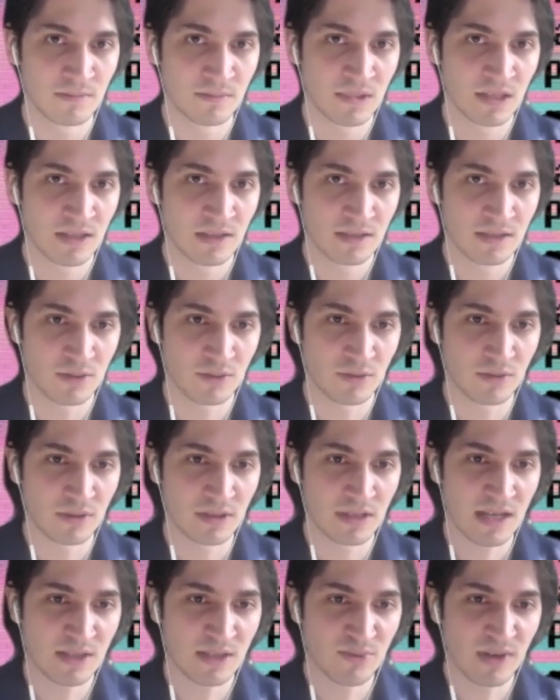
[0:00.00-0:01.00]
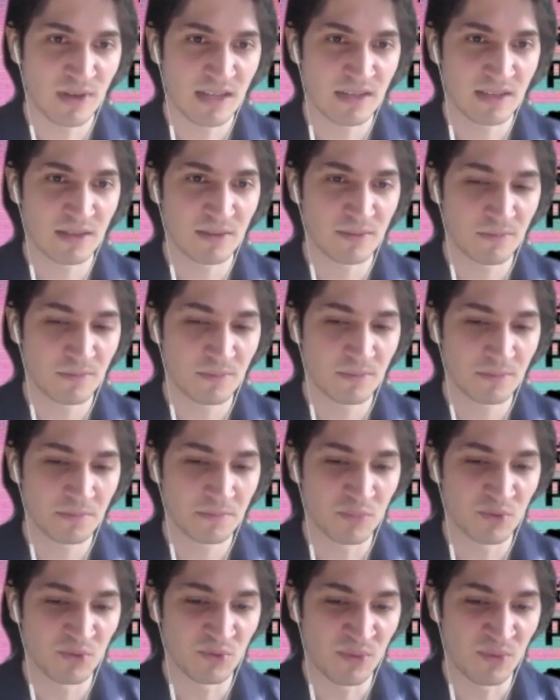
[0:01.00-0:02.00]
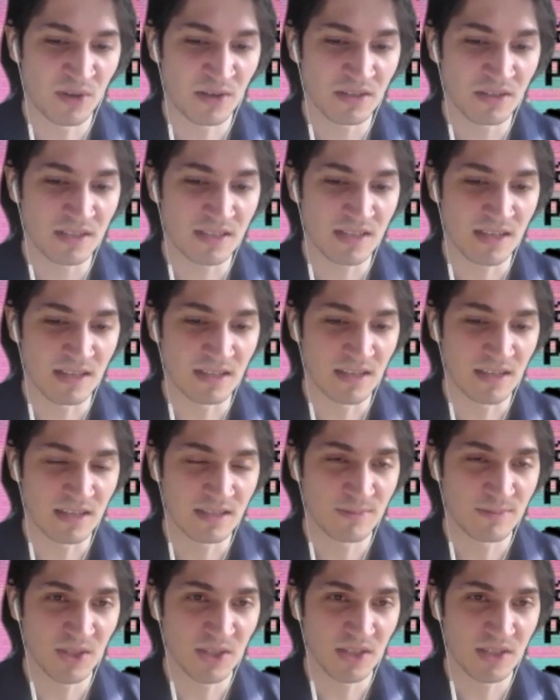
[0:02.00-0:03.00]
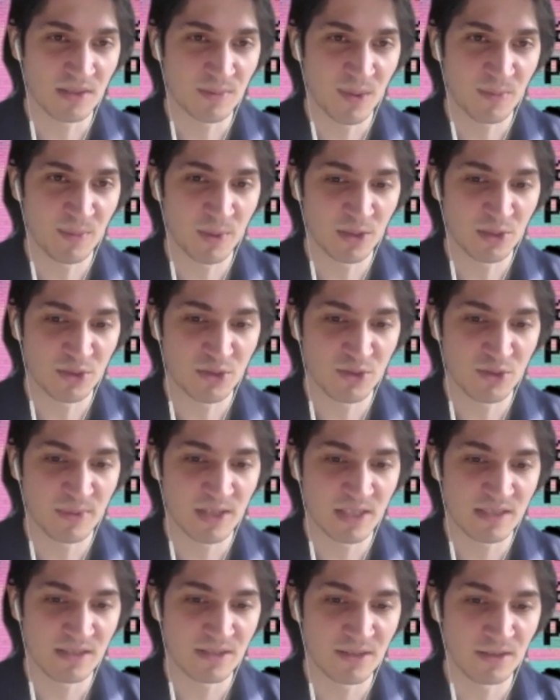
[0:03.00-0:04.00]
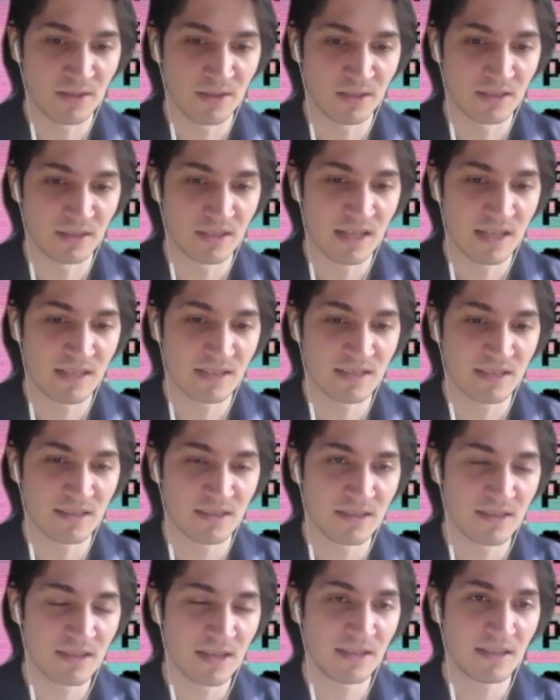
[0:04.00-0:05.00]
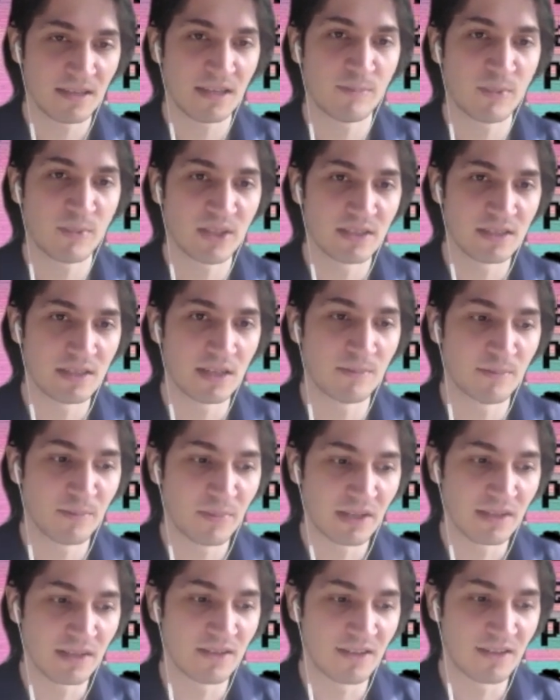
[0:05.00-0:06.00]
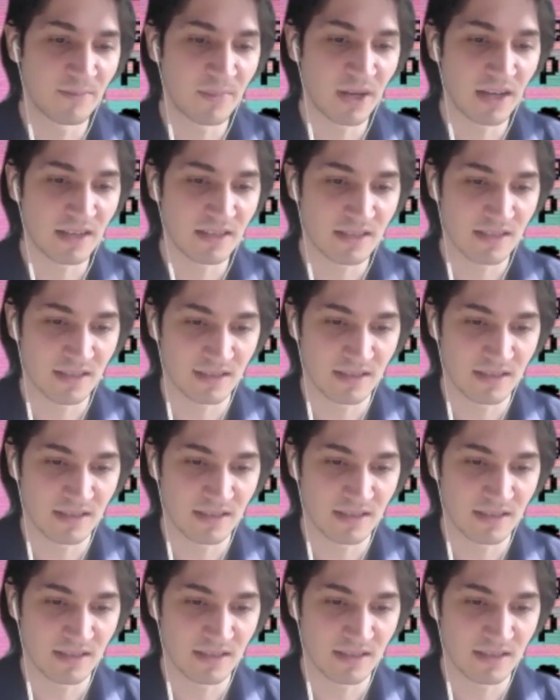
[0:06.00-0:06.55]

Yeah. So that's yeah. why it works, I guess, because people assume it's the early days and they keep on dumping their bags on